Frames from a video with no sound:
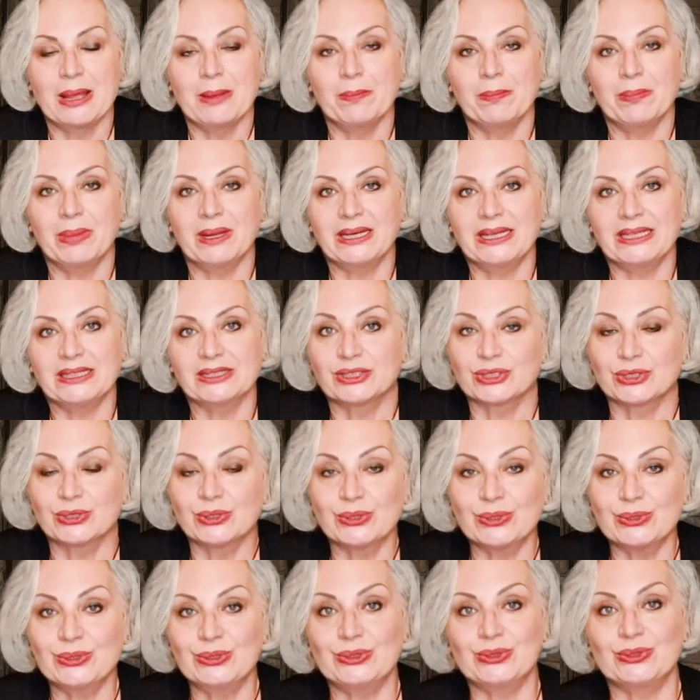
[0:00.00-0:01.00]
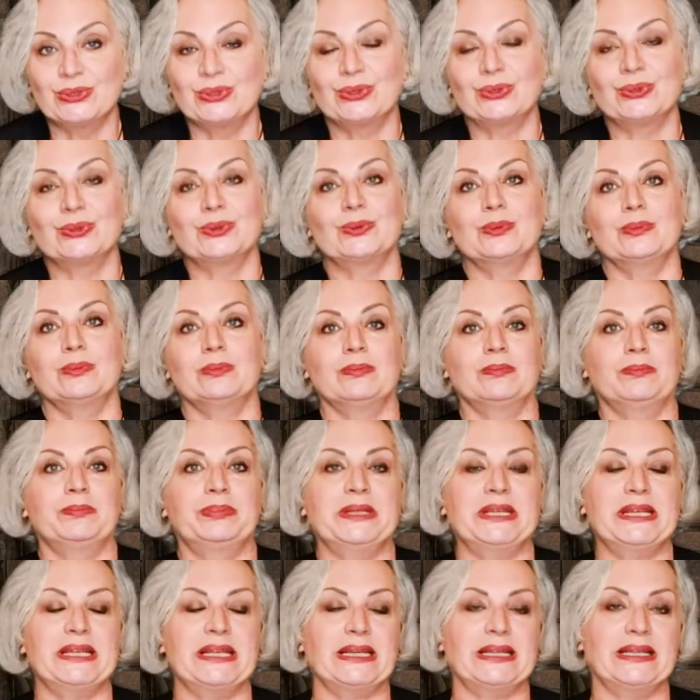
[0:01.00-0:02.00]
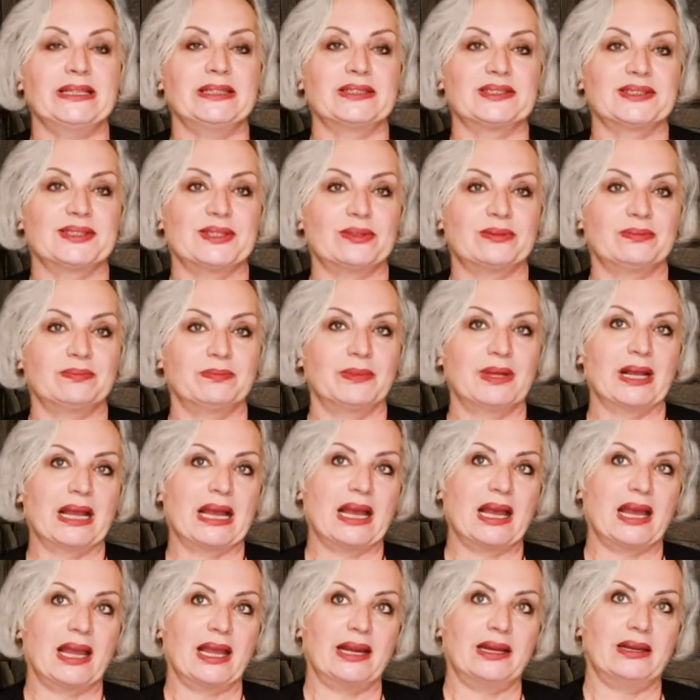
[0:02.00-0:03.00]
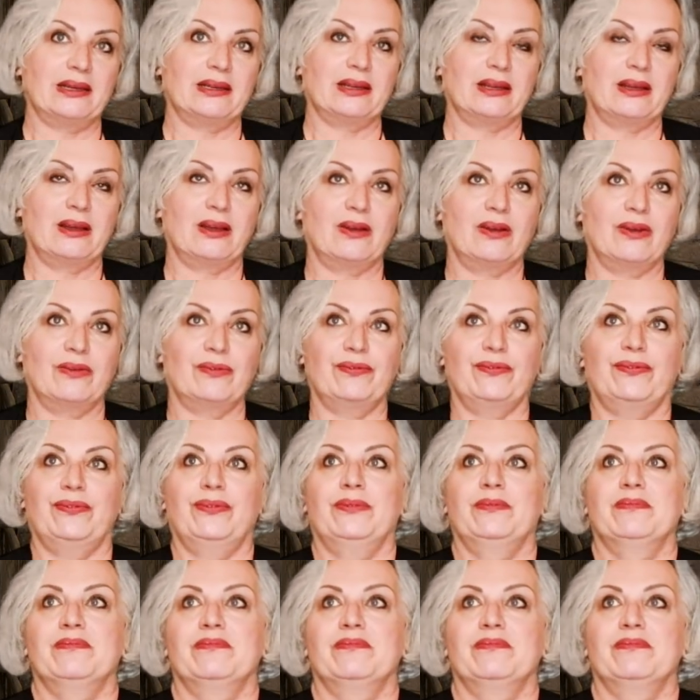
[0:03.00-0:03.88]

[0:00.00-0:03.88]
But it's good to be in some kind of